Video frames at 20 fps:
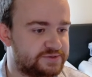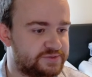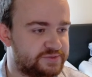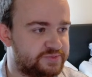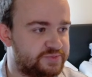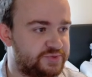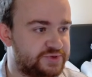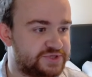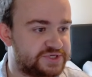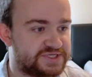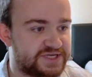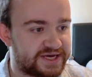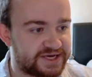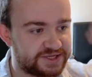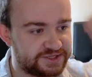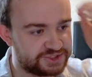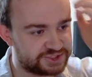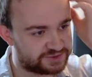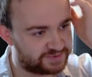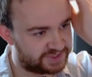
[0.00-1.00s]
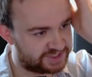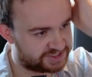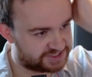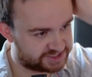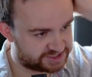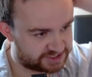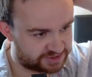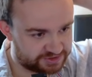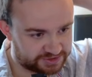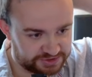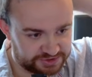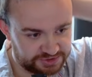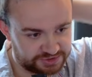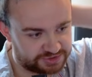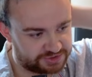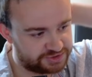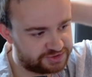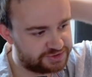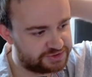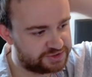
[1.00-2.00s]
But the decken just makes it so that
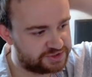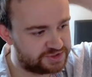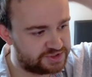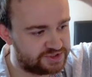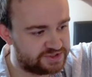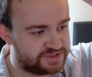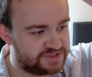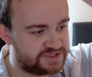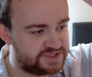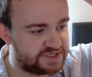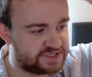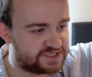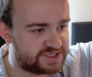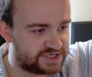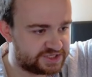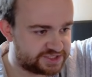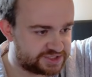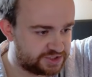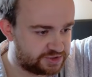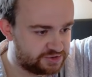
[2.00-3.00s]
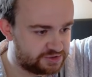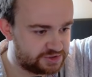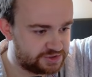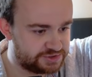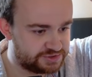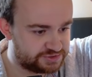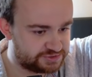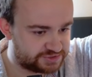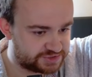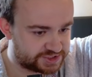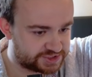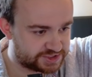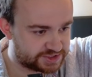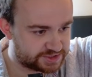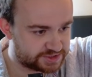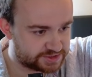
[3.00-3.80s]
there's no lose.